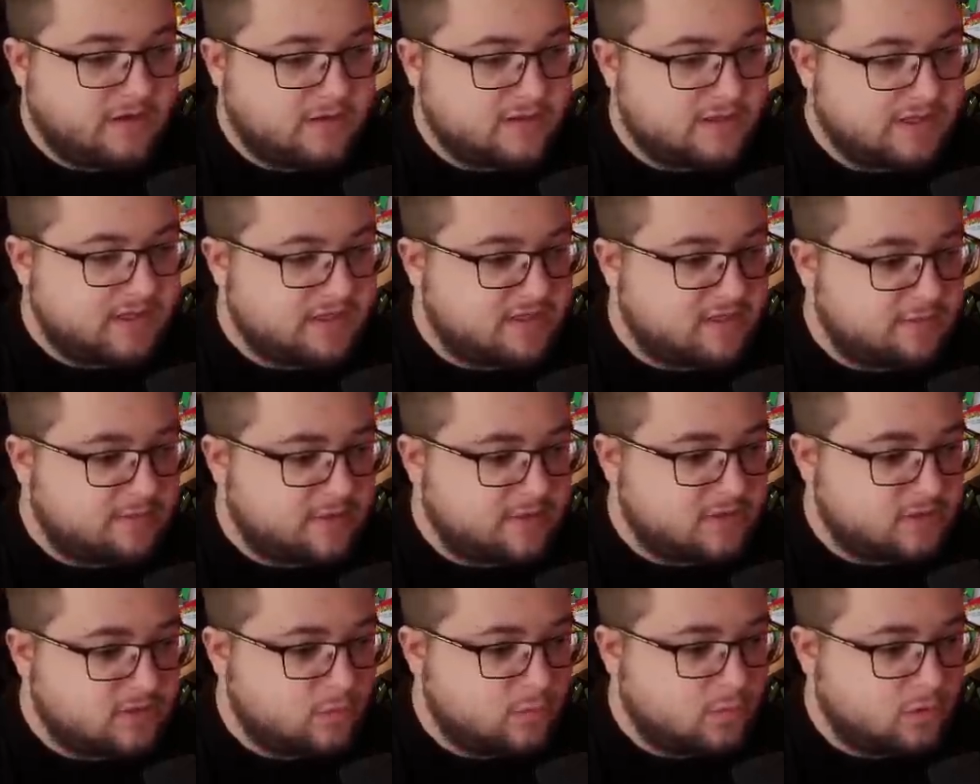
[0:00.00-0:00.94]
day to be
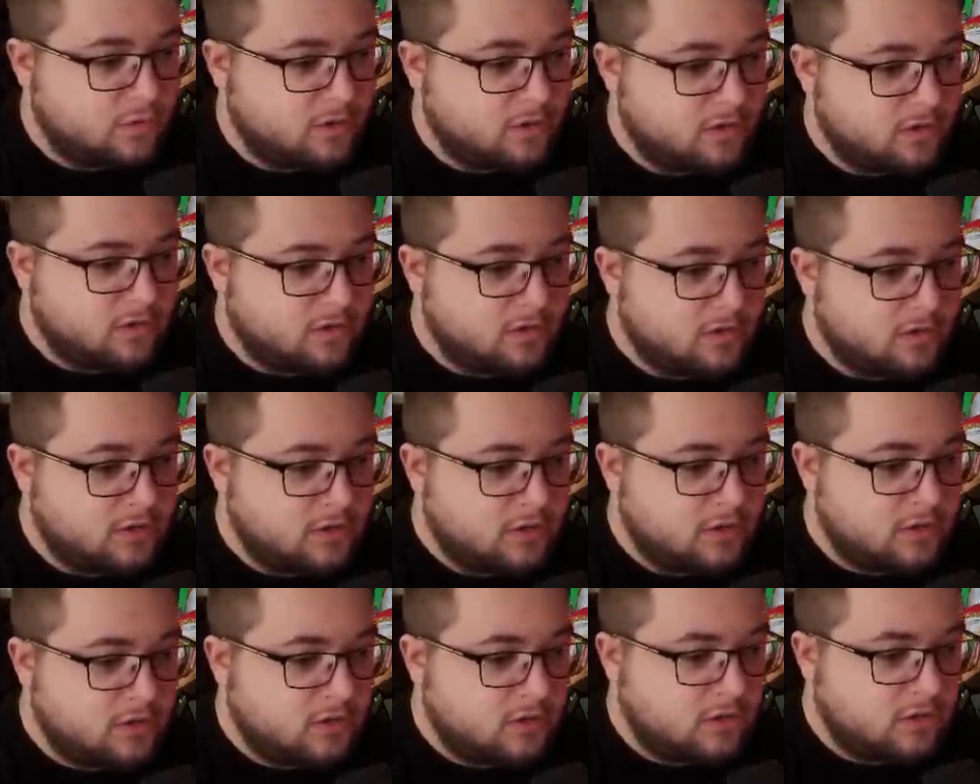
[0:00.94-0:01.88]
somewhat
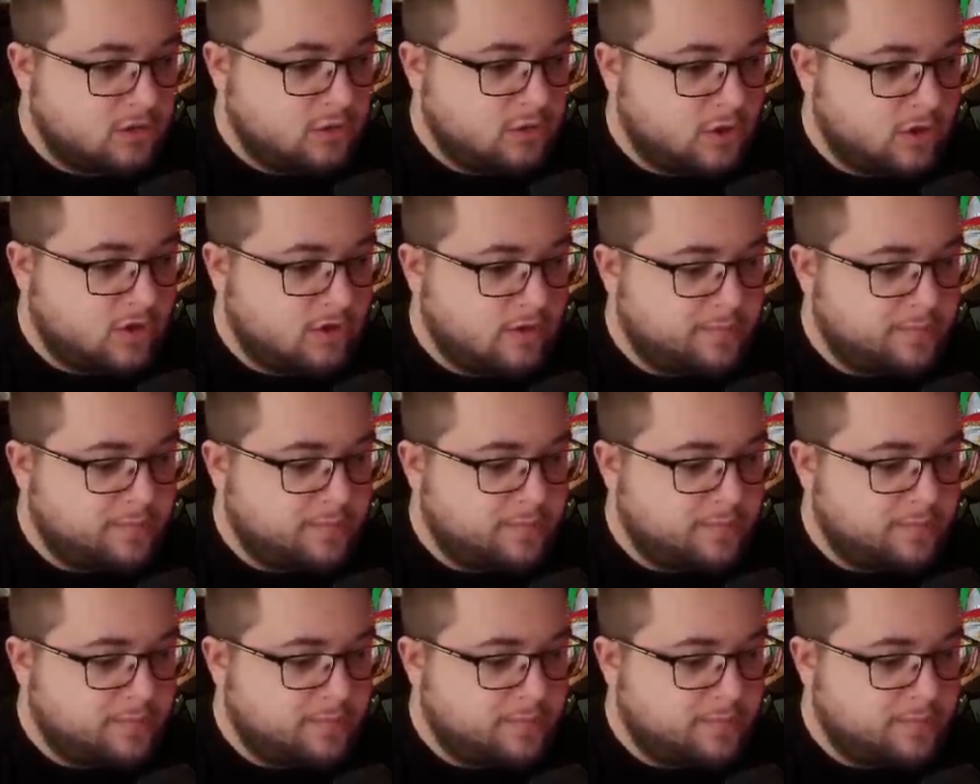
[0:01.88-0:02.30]
not a